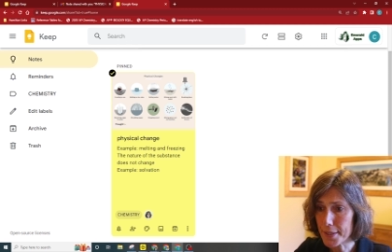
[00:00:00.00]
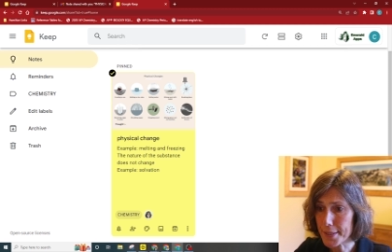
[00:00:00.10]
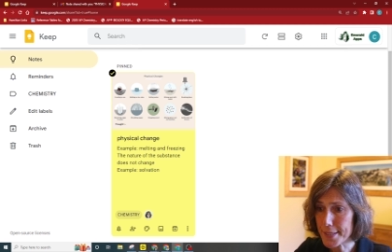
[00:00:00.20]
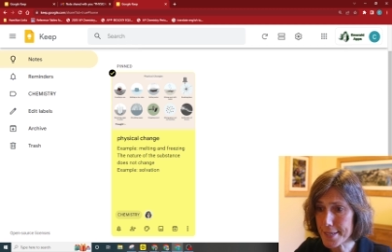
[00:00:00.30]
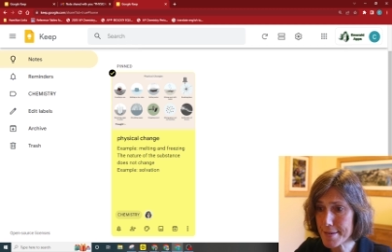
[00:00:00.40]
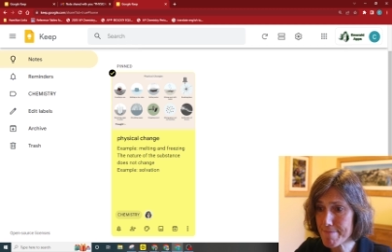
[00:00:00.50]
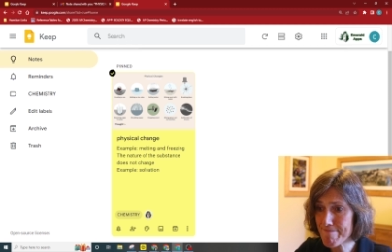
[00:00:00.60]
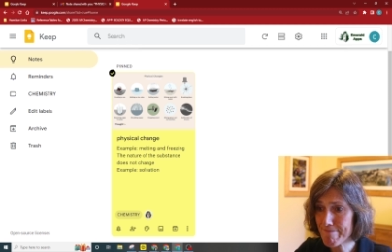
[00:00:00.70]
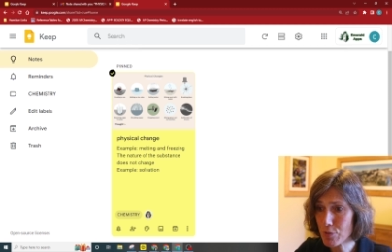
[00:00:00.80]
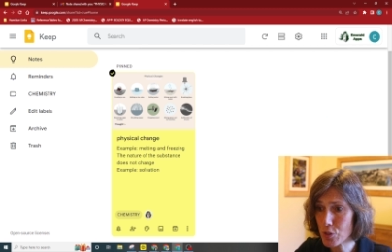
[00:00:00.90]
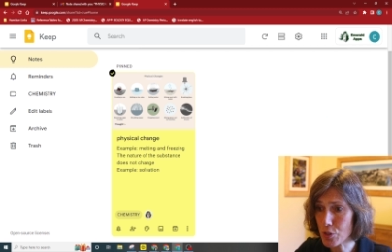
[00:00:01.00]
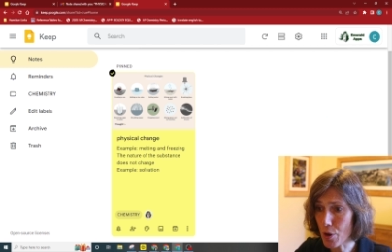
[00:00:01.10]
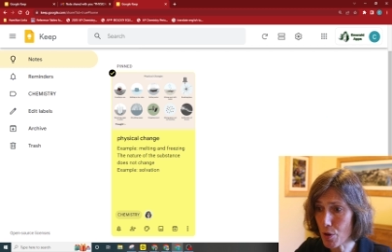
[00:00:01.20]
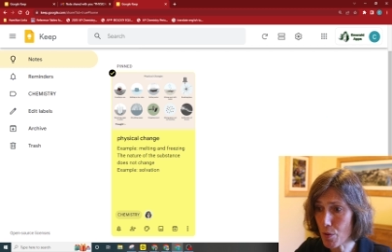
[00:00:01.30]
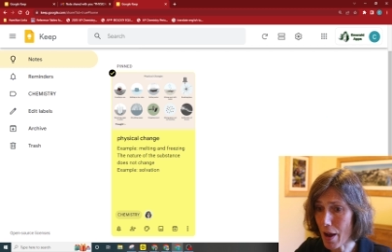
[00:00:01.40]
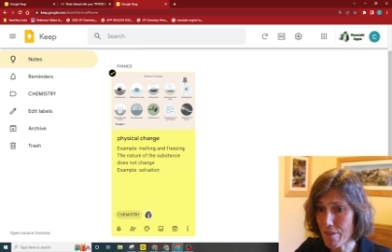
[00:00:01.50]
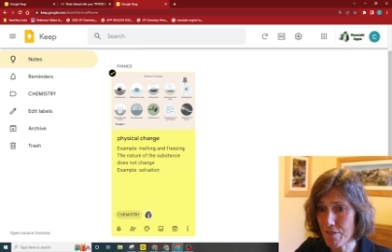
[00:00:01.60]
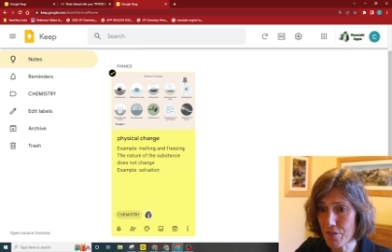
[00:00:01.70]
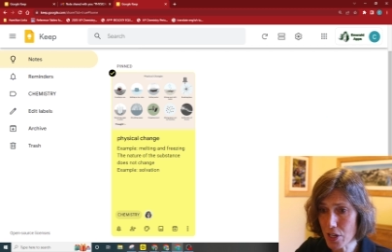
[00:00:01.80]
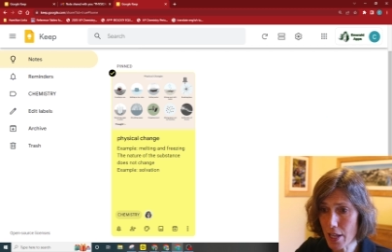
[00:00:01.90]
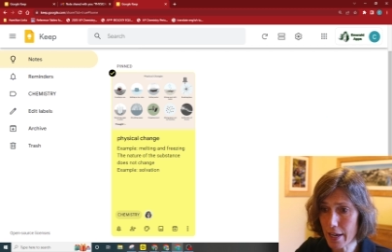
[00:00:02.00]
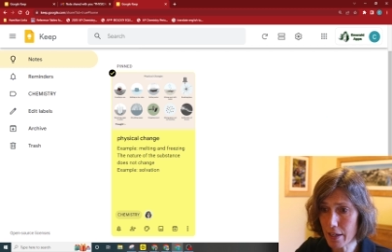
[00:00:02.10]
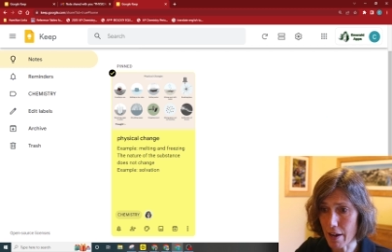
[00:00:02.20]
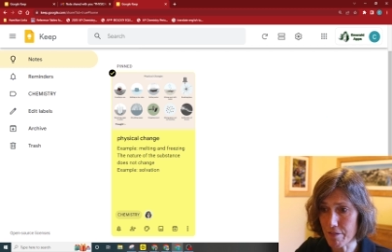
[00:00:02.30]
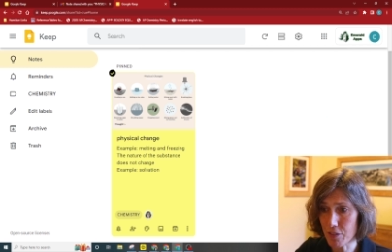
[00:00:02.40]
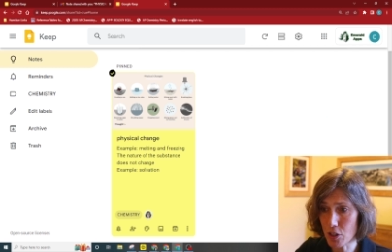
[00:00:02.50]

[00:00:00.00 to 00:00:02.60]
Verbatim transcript: Um, so I feel like I've